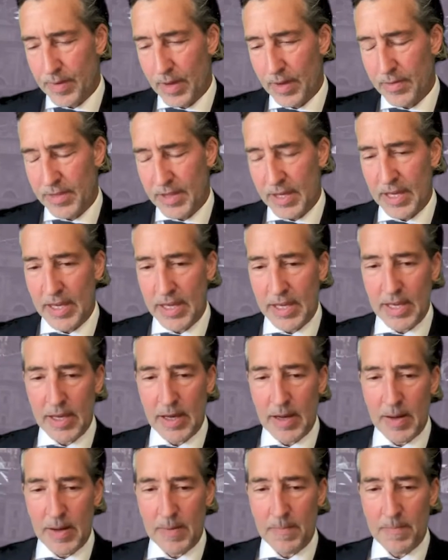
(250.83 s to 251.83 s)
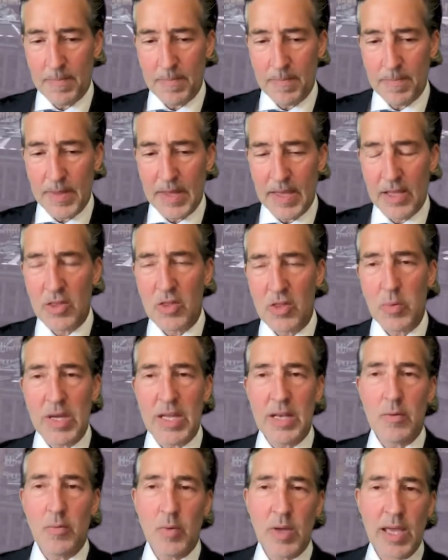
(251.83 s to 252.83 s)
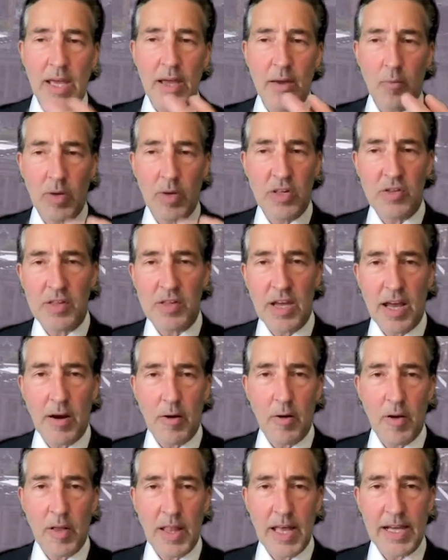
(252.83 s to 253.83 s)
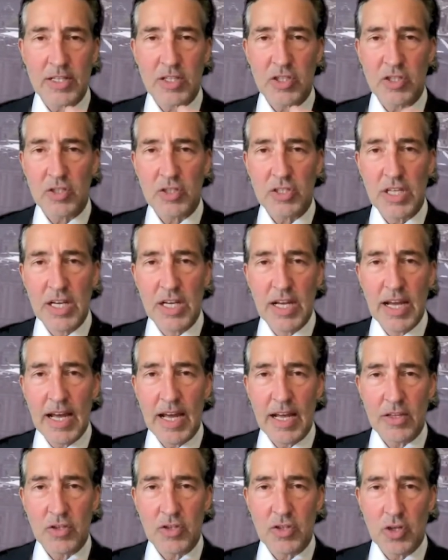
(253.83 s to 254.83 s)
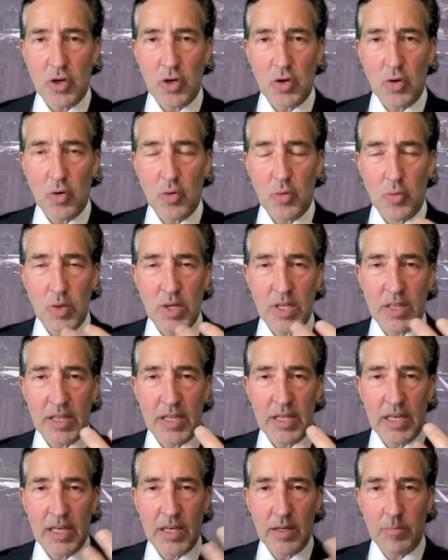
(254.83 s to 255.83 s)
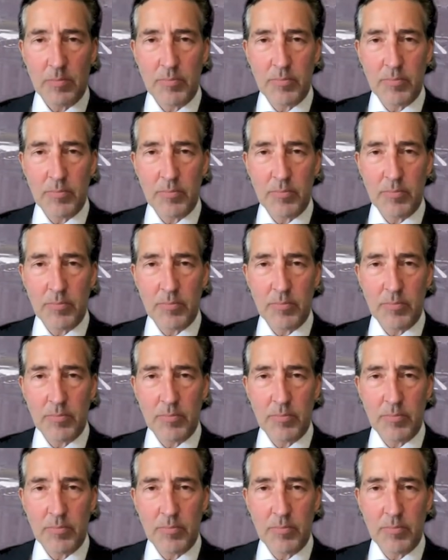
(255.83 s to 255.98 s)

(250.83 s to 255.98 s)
in Sweden we just had our elections, and so with the